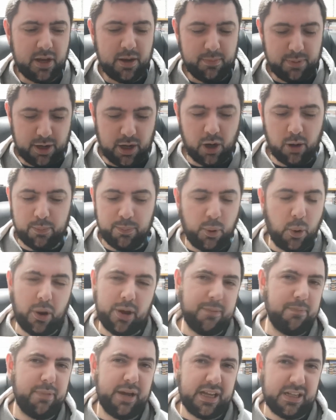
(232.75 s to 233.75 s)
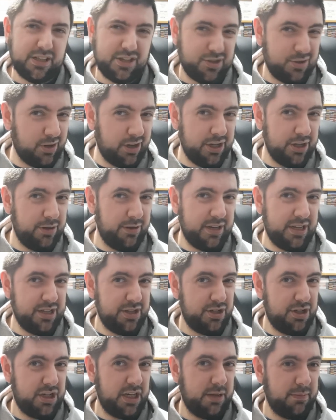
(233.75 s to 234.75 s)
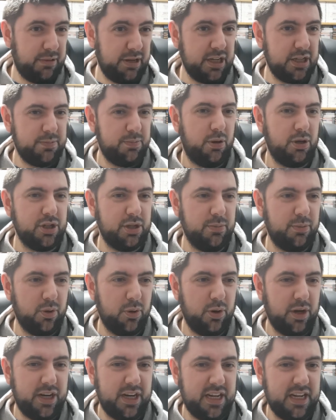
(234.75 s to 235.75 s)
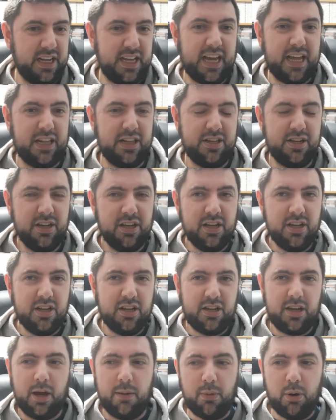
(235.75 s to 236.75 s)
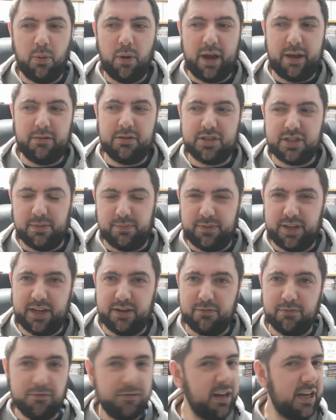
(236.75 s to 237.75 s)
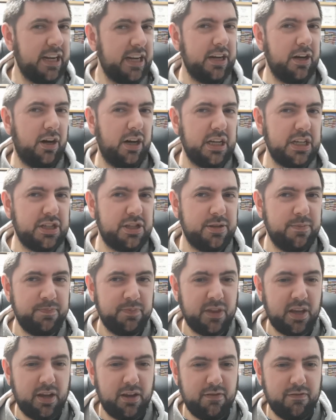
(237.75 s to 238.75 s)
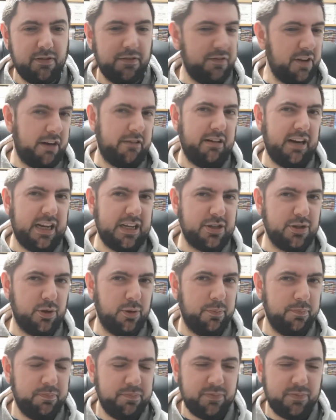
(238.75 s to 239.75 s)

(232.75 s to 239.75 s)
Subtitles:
But the whole point being to try and do it as cheaply as possible, and at the end come away with something really nice for very little.